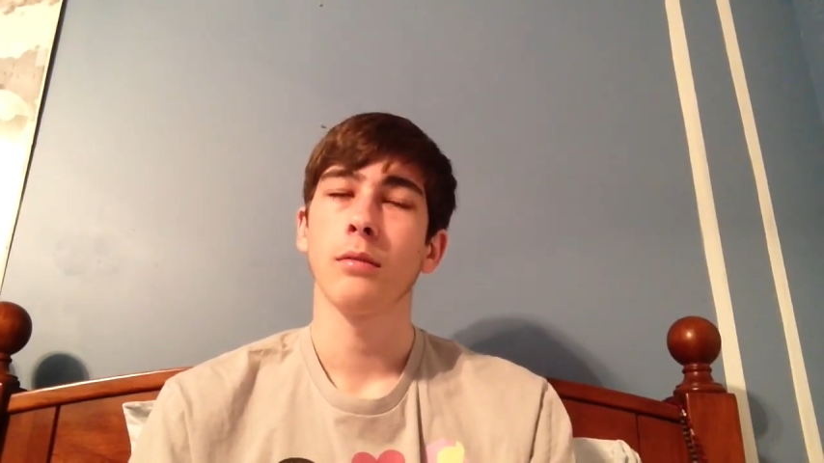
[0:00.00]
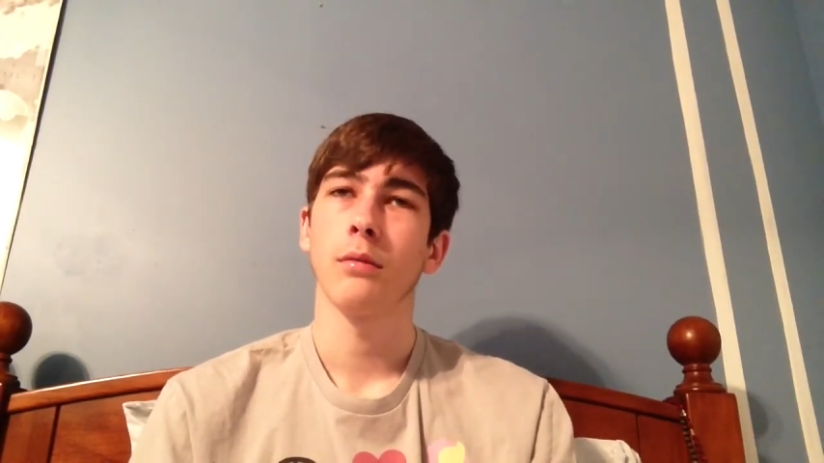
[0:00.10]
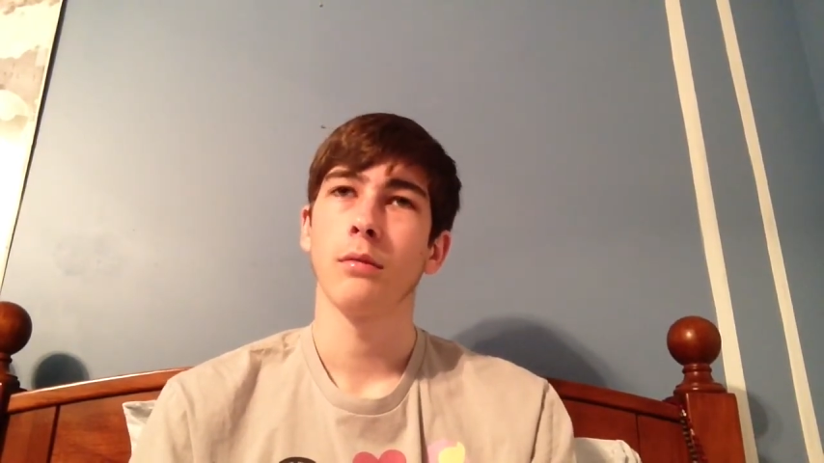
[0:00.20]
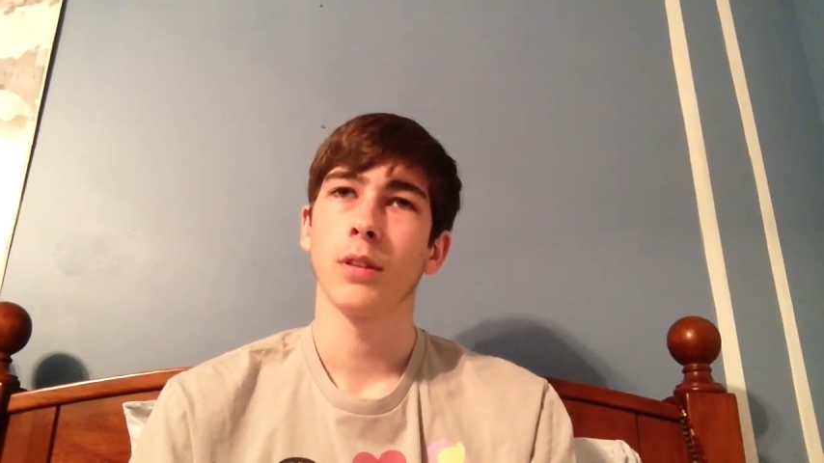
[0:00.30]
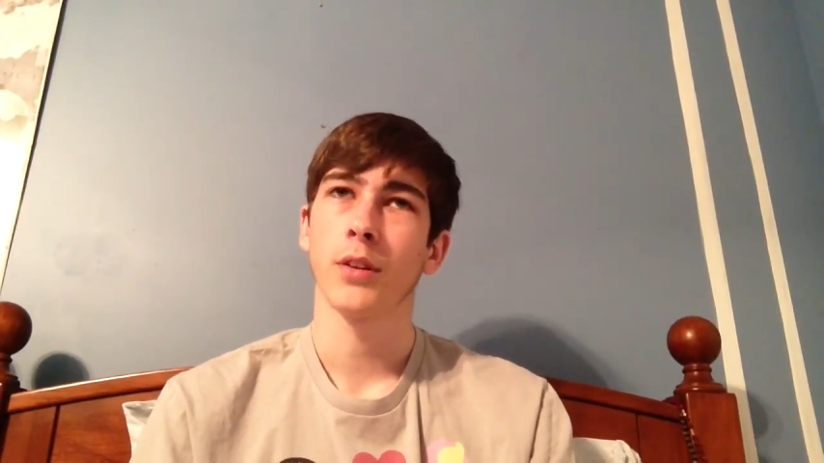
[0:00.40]

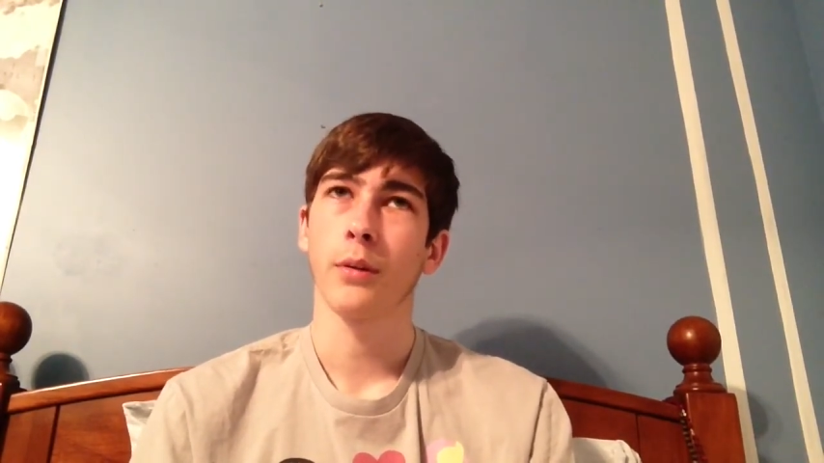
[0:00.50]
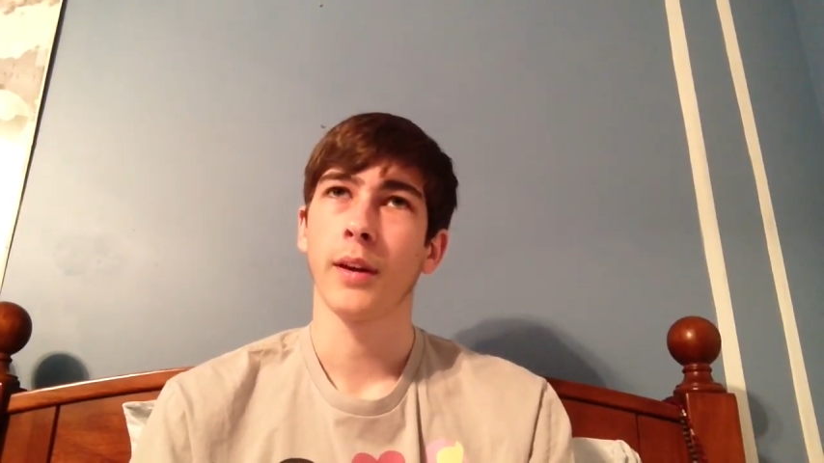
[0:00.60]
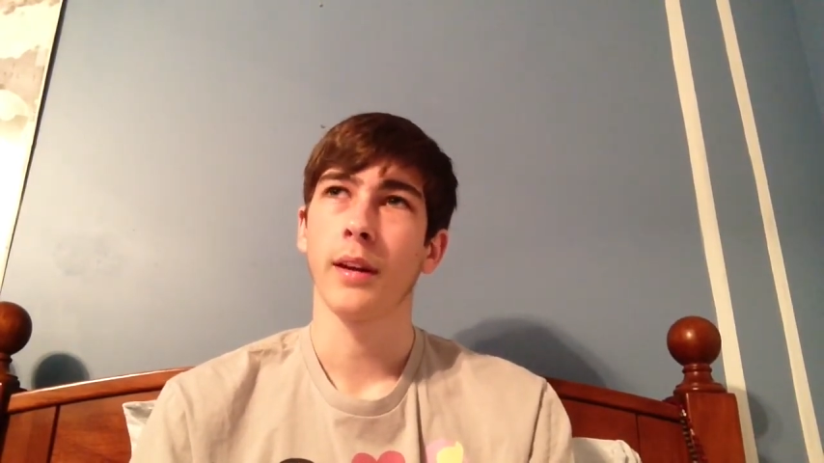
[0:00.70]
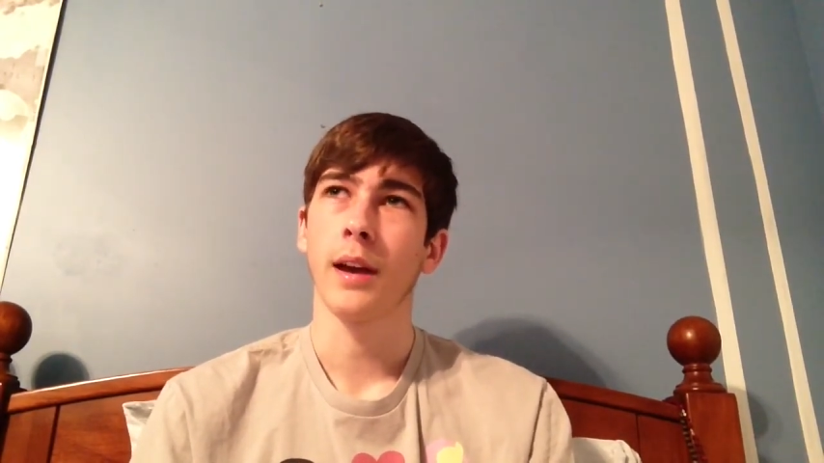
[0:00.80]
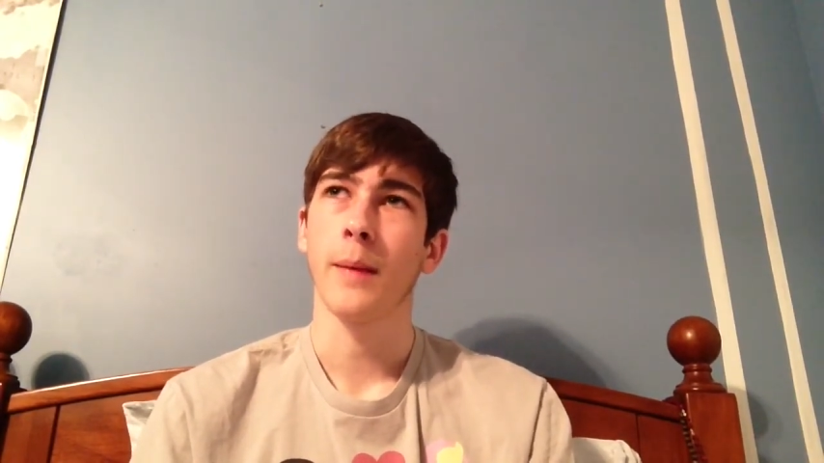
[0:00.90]
what's going
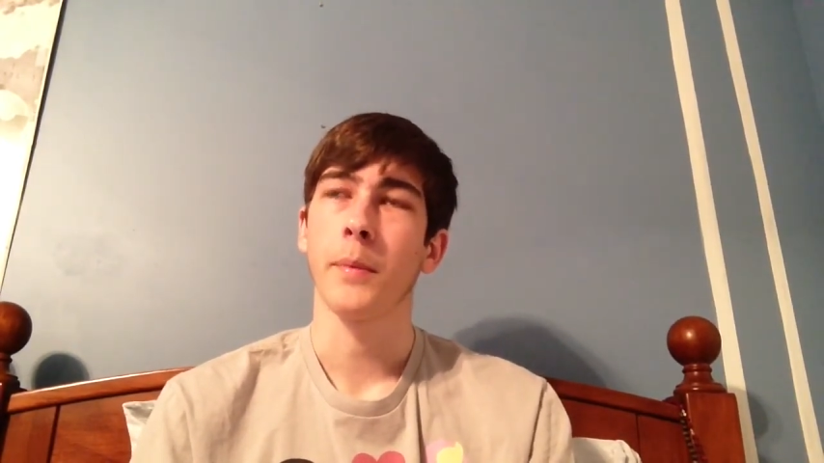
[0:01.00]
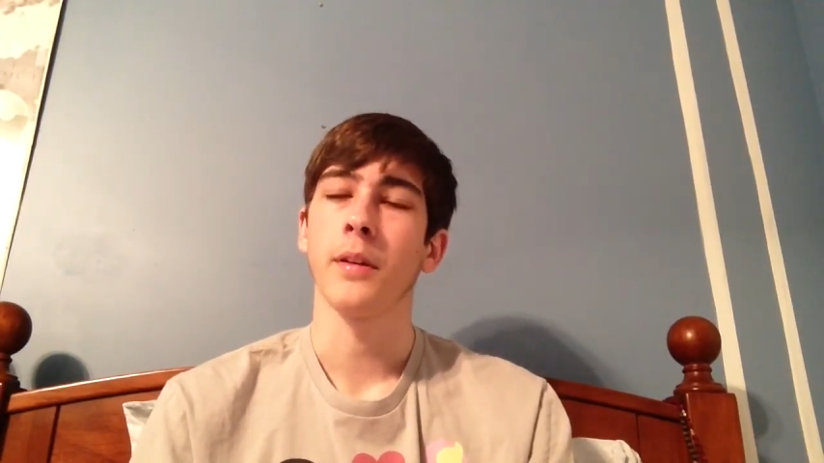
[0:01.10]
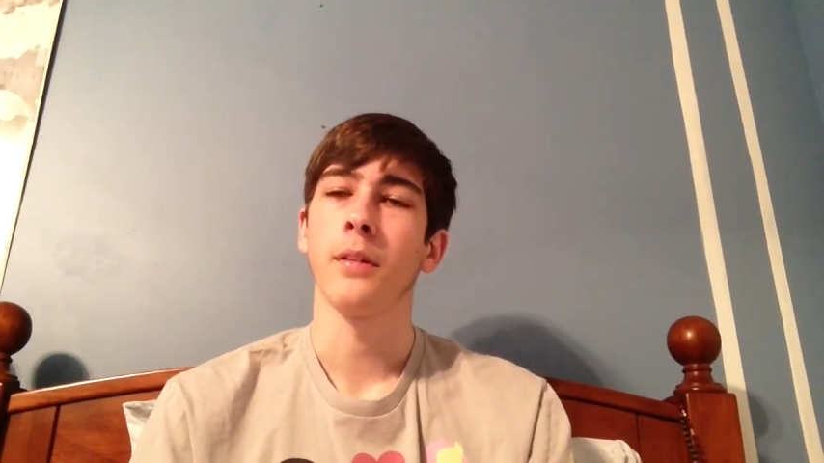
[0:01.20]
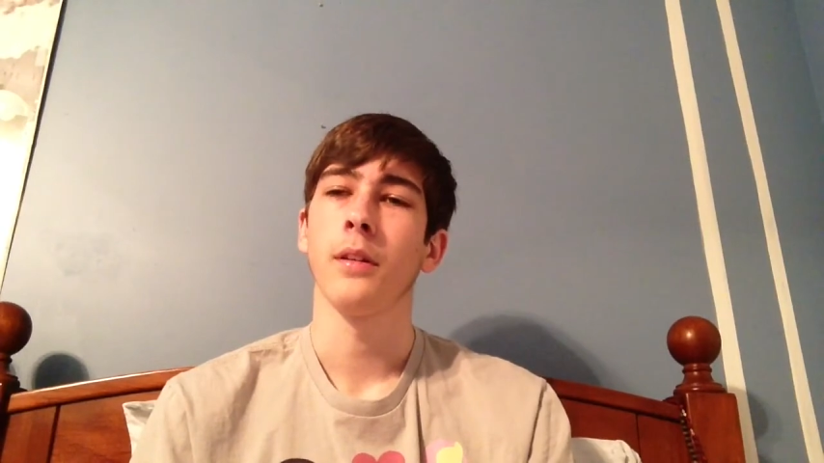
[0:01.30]
to happen